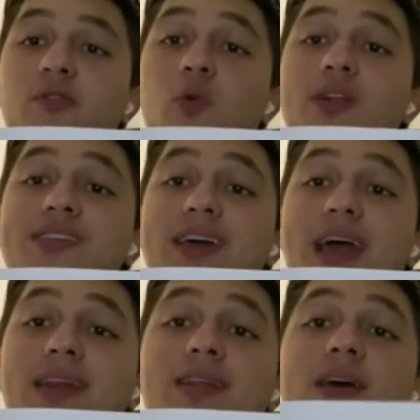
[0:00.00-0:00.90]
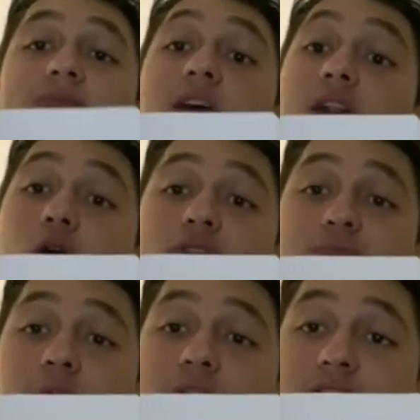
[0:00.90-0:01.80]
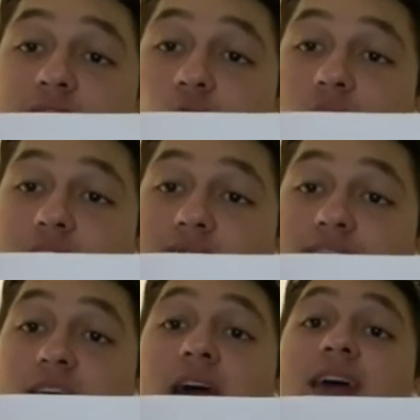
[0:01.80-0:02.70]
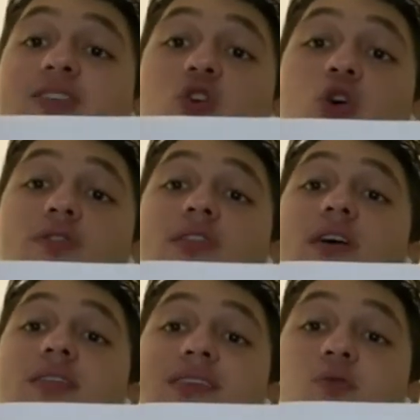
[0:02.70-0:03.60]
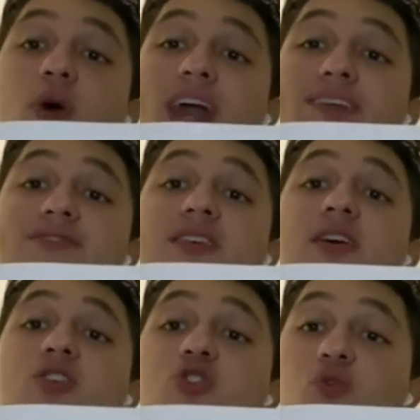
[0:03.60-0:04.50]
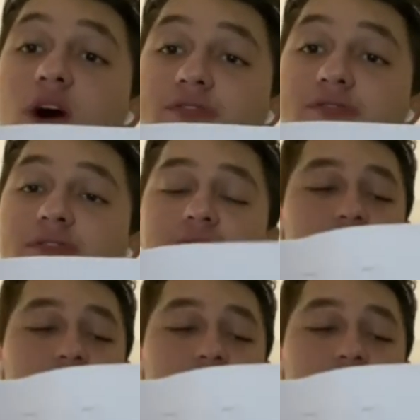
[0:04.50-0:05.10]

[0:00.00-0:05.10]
Once again, the lowest part of the waves is called the wave's trough.